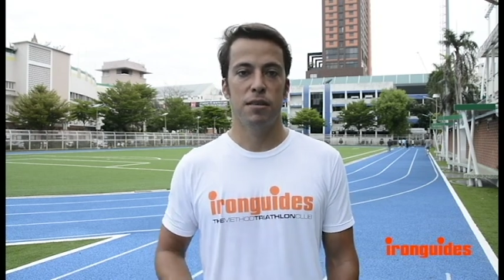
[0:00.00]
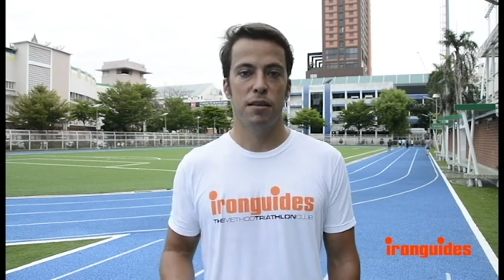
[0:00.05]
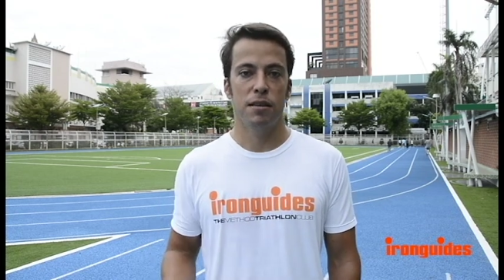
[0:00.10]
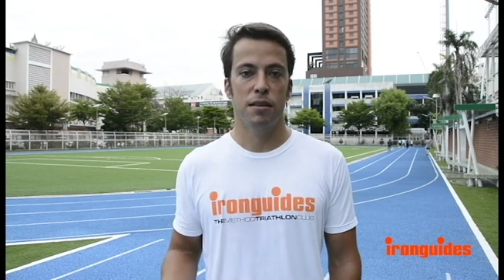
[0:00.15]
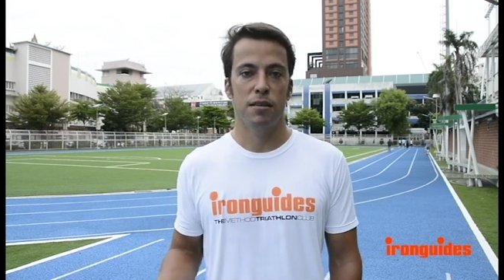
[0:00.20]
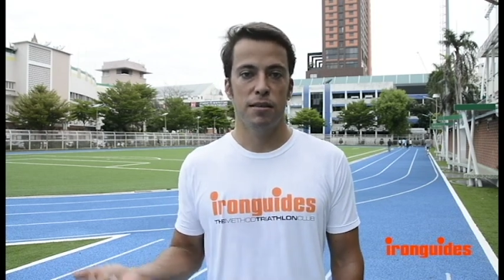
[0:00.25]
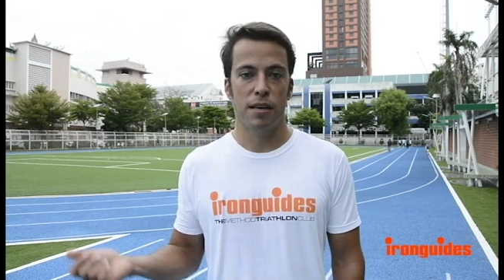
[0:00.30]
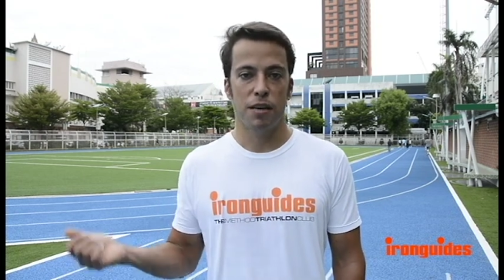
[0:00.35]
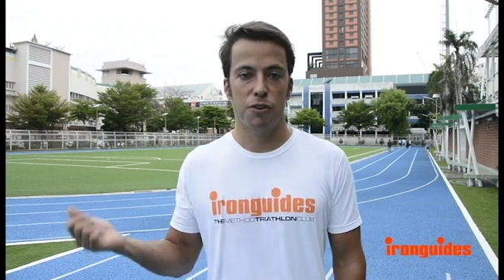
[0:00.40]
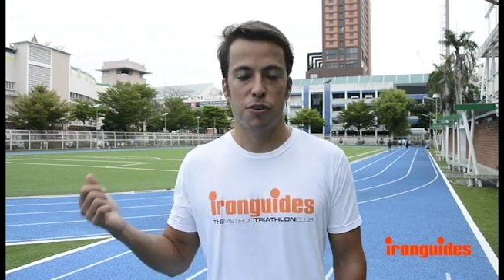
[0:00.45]

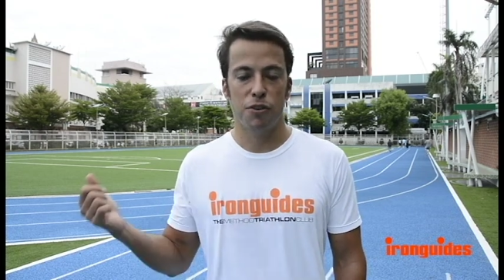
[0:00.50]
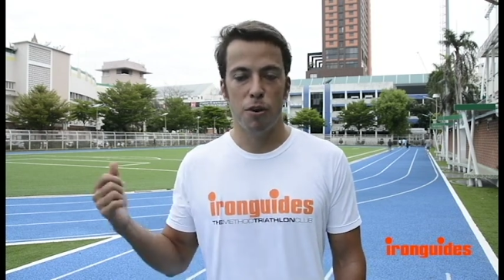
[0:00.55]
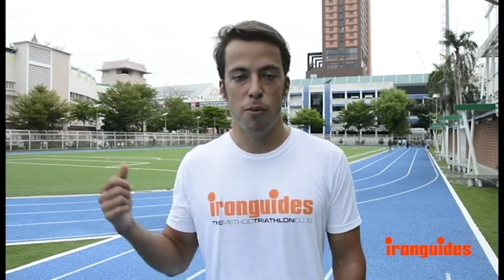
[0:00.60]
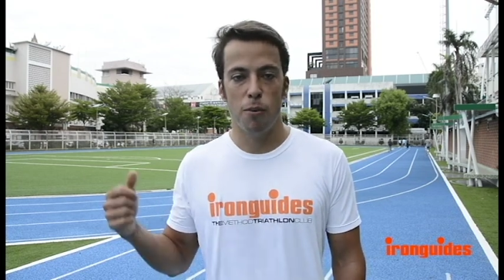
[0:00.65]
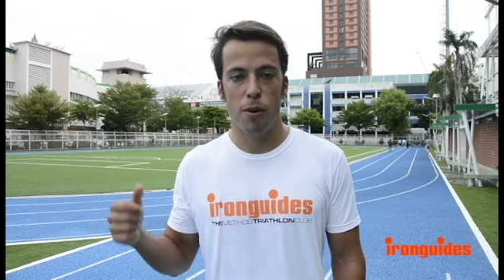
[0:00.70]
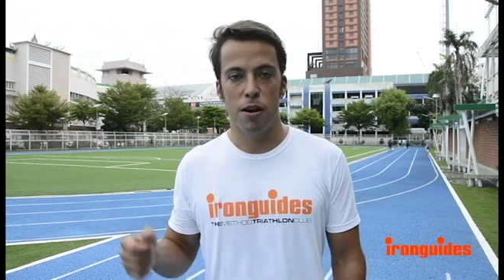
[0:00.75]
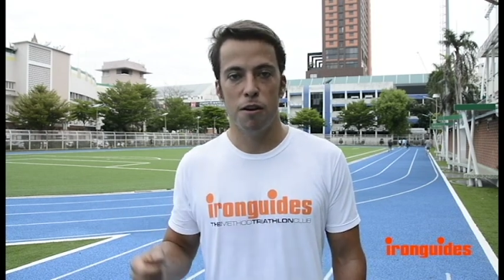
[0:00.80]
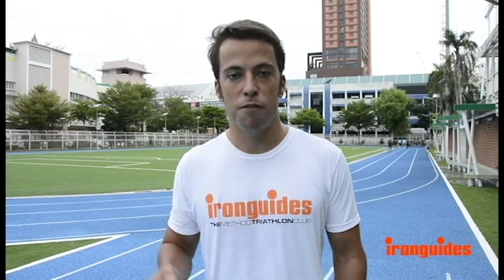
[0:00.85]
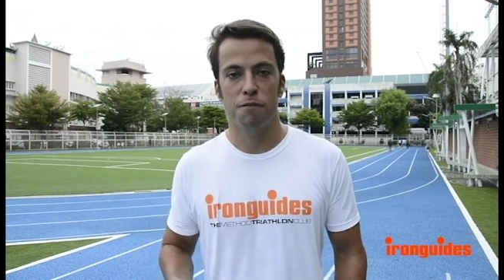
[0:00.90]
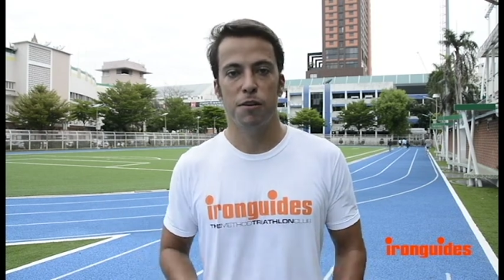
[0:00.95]
It's actually
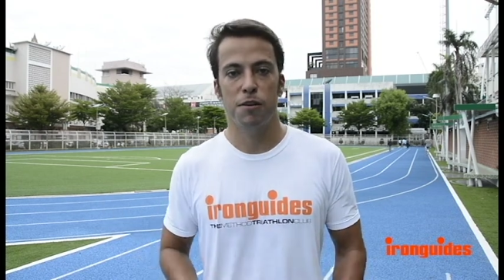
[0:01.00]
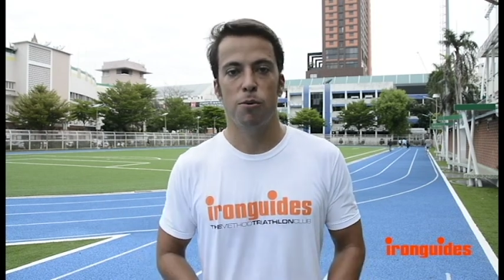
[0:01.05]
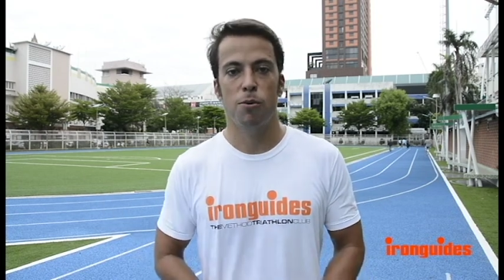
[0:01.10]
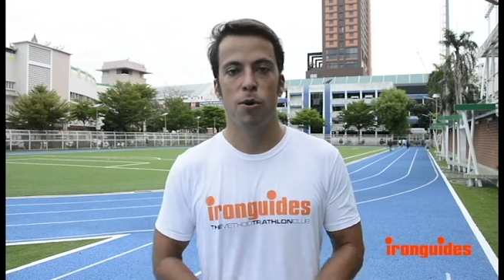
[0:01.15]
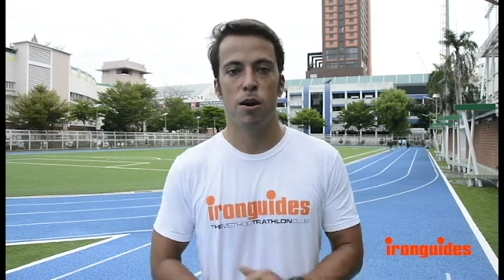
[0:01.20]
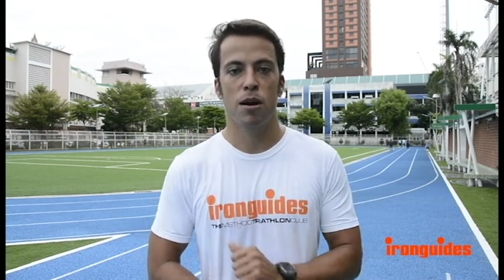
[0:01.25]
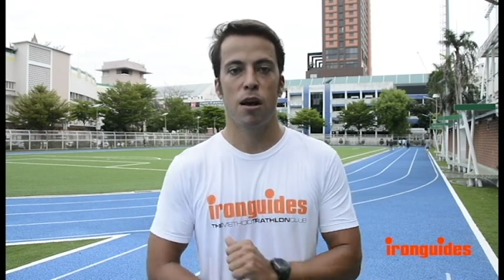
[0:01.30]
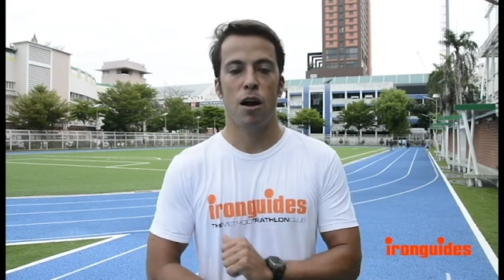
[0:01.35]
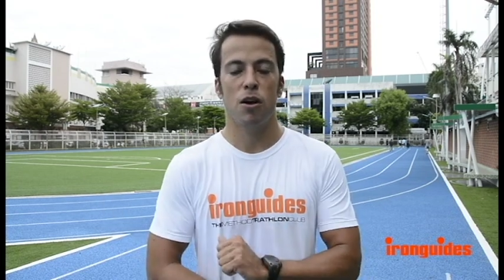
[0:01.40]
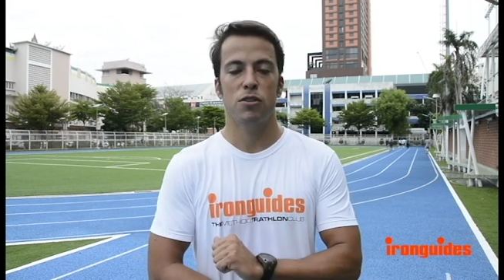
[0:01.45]
one of the
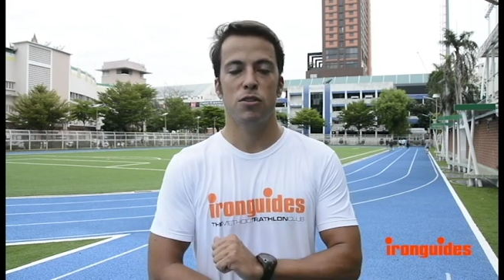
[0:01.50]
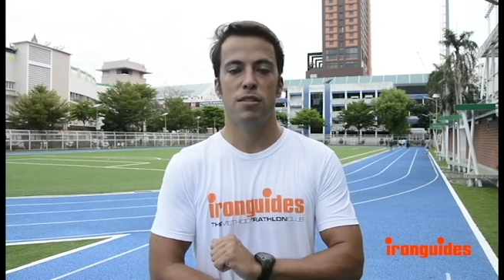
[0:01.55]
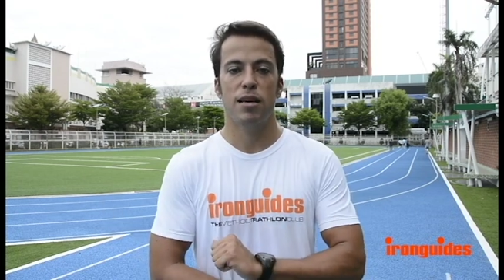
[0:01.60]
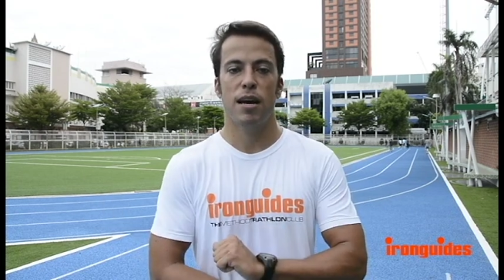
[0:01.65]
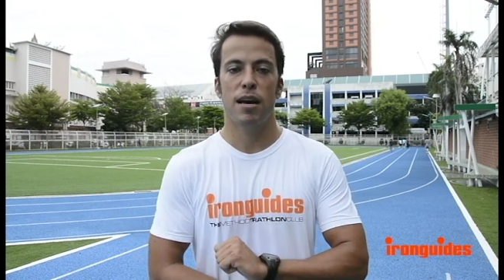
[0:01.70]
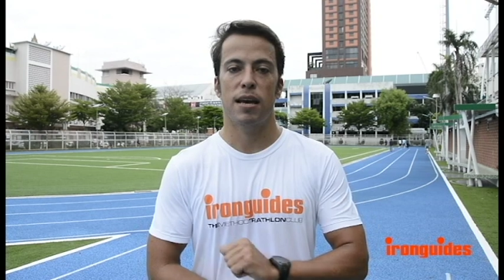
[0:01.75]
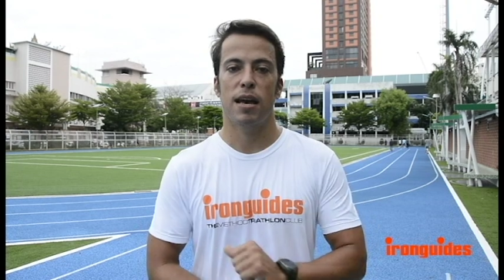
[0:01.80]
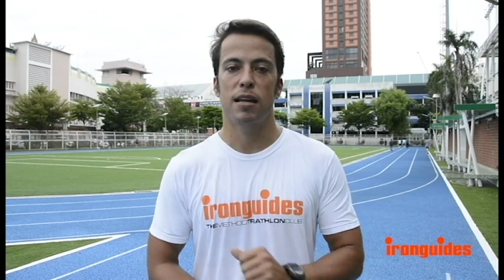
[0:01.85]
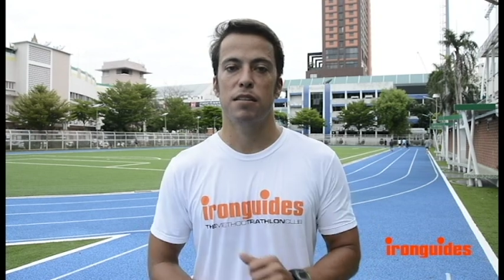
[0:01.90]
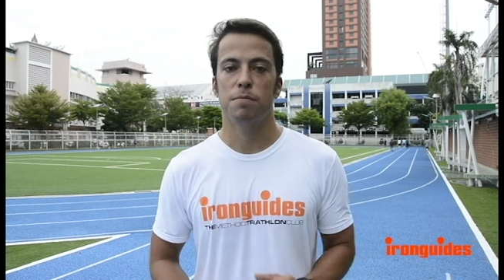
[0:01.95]
workouts that
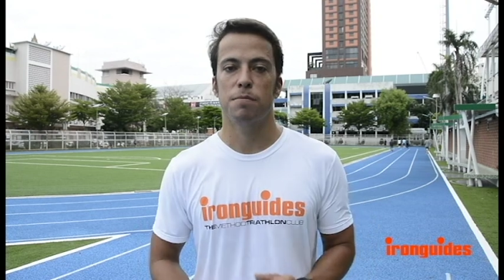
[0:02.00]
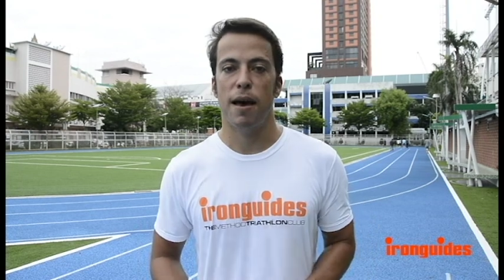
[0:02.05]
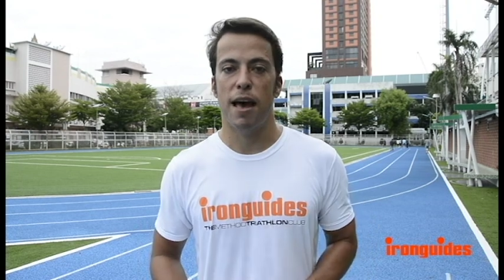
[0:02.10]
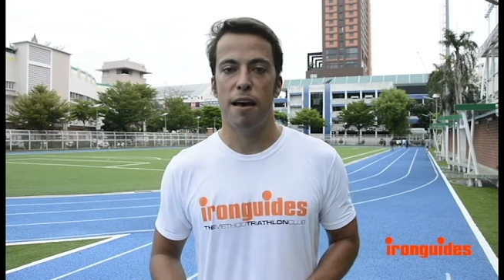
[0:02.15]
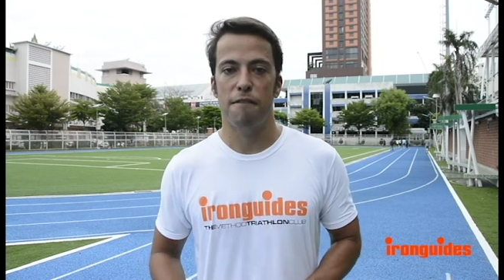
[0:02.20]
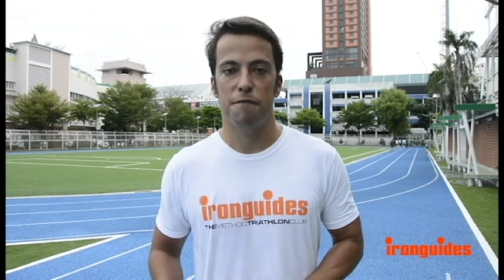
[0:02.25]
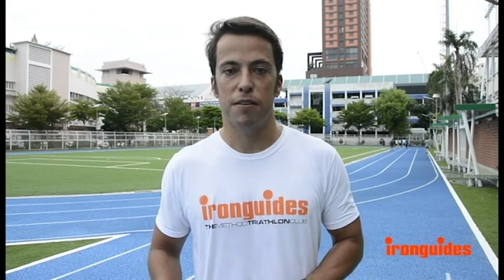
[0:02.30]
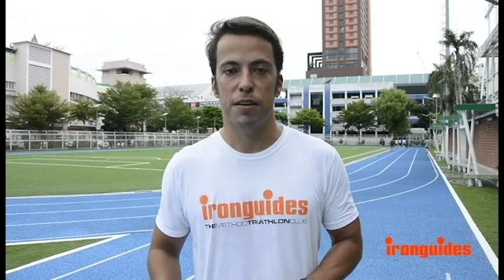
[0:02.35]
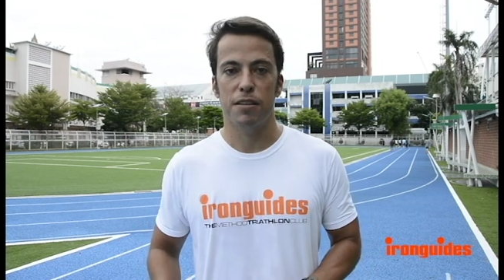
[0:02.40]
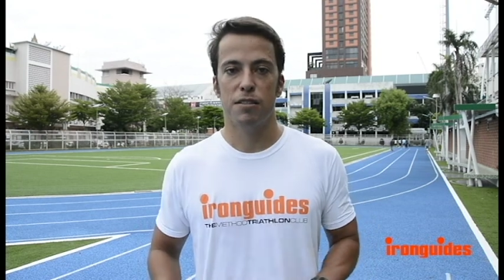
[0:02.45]
I get my
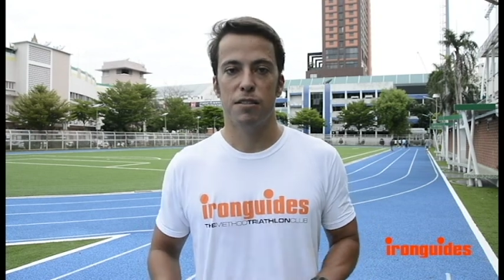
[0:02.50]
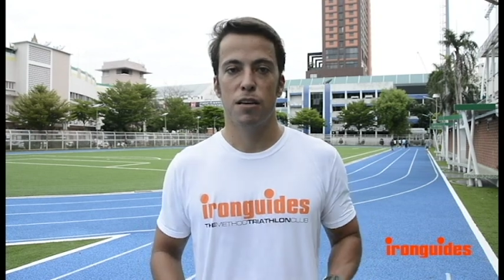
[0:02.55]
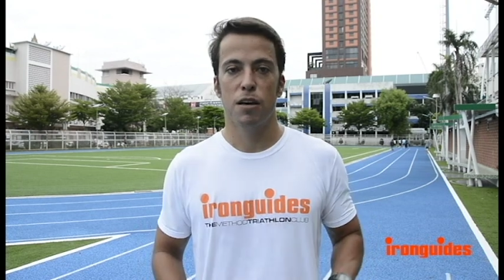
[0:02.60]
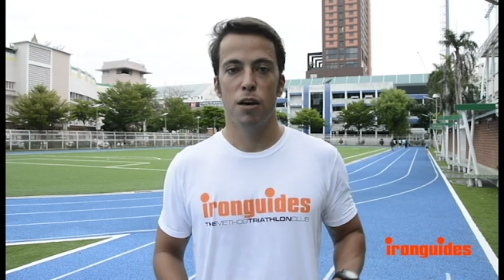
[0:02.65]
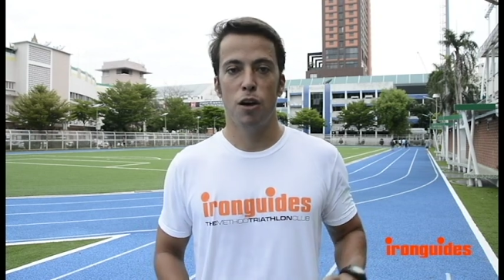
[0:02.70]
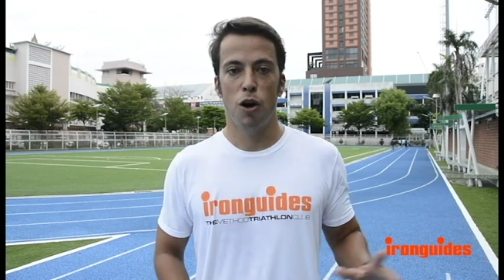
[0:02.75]
athletes